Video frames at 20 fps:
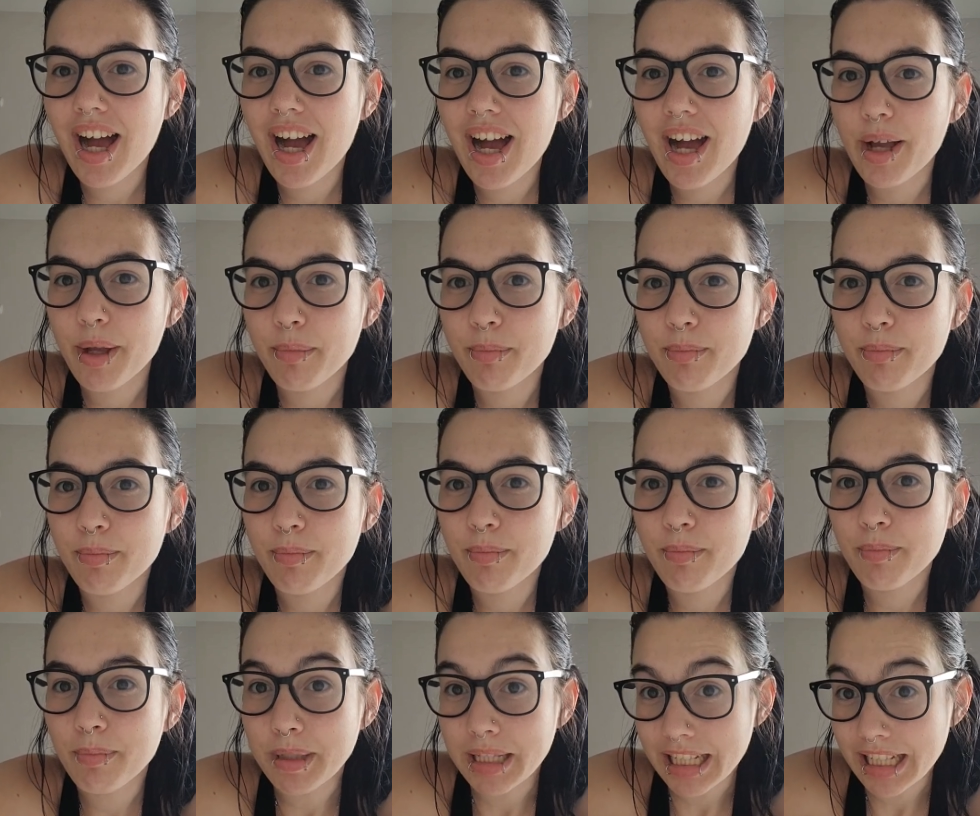I'm
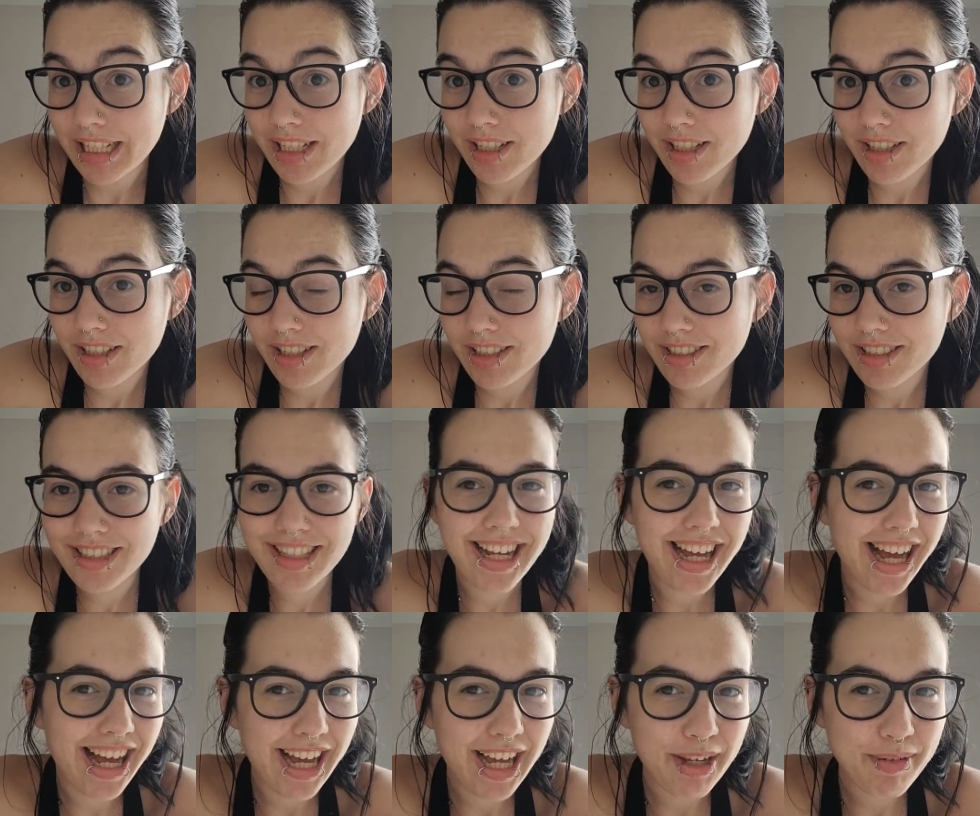Billy.
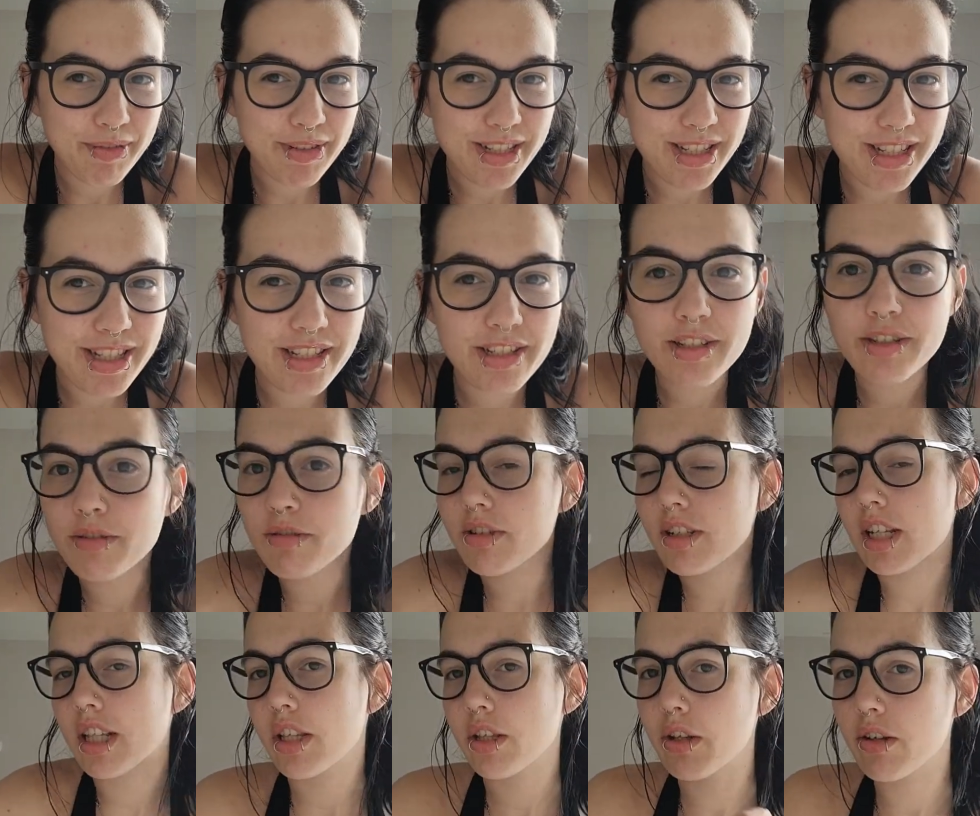I'm a
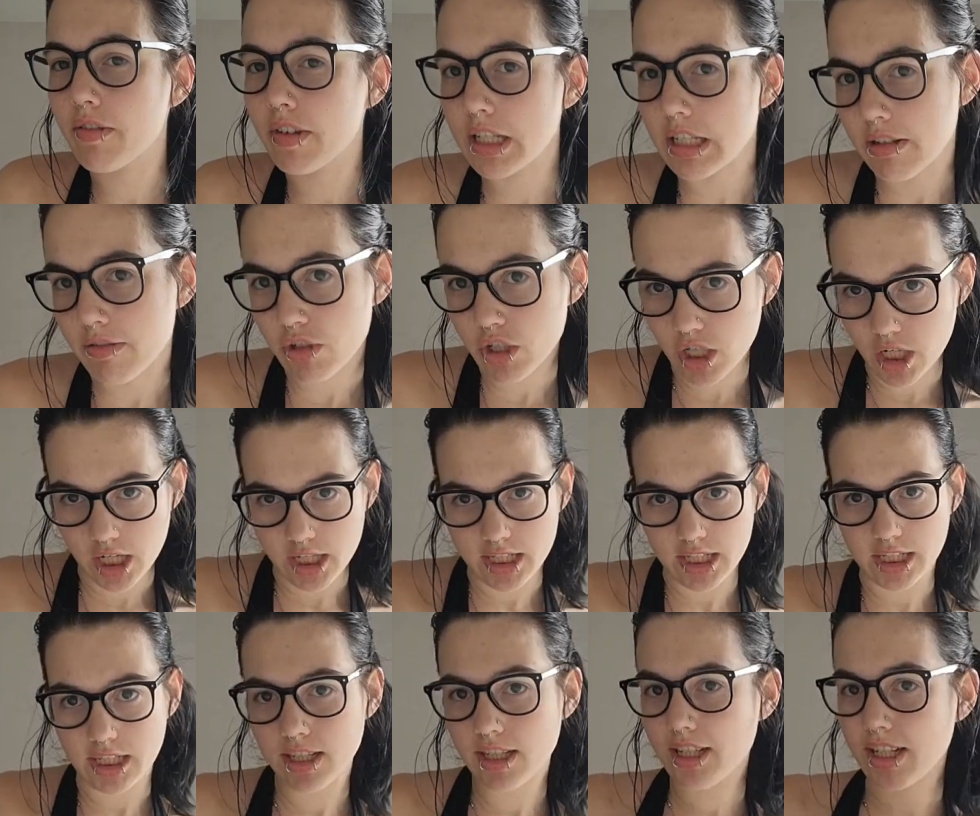student at the University of
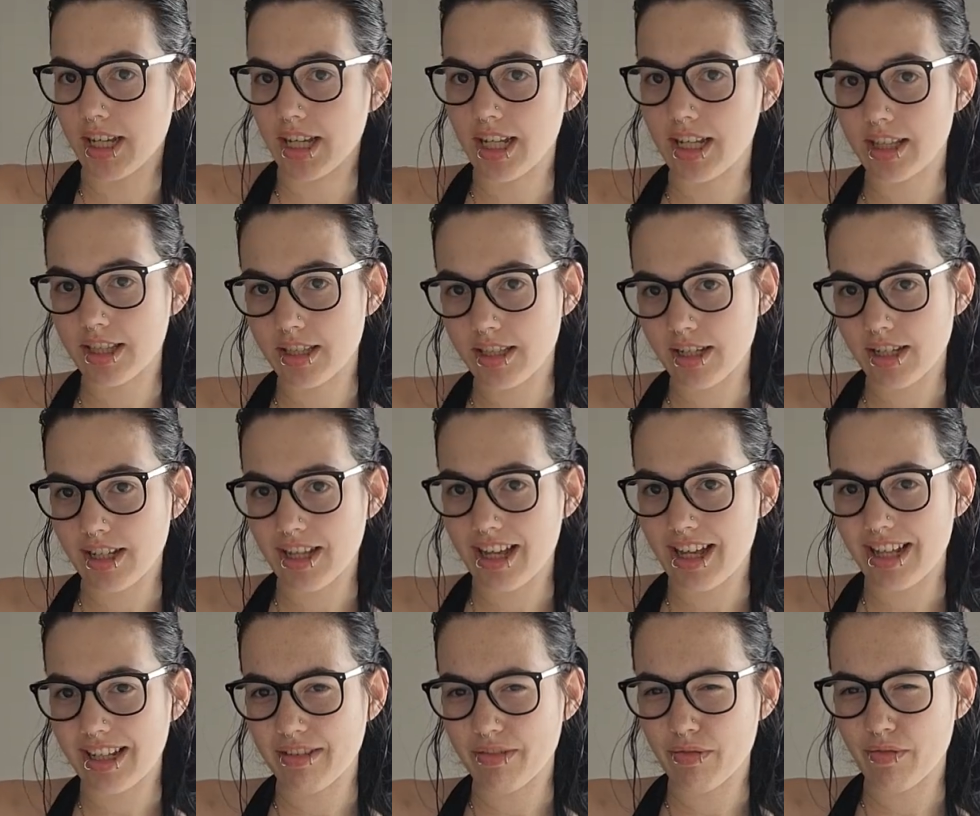Chichester and
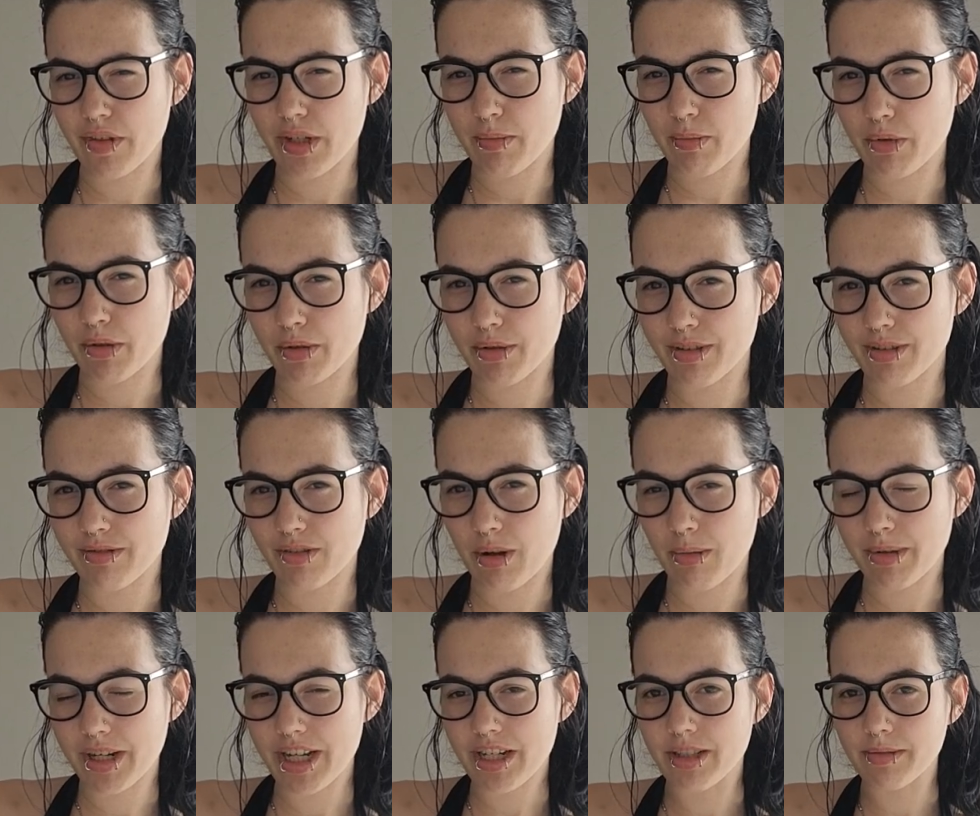I live in Fishbourne Halls
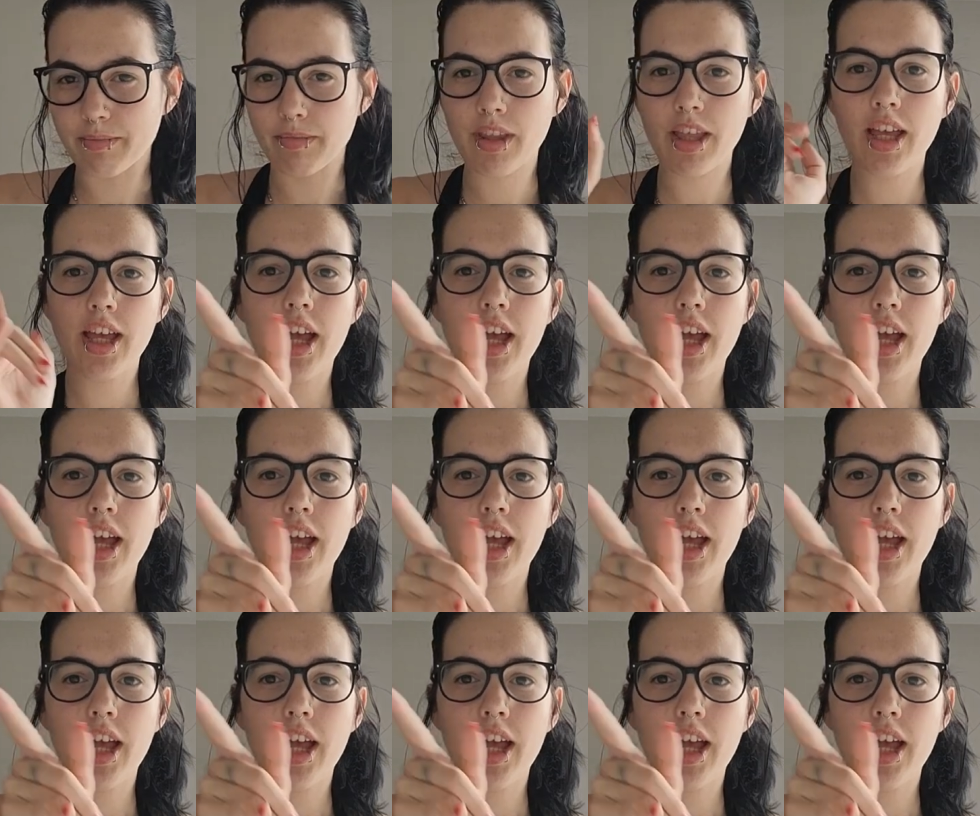accommodation.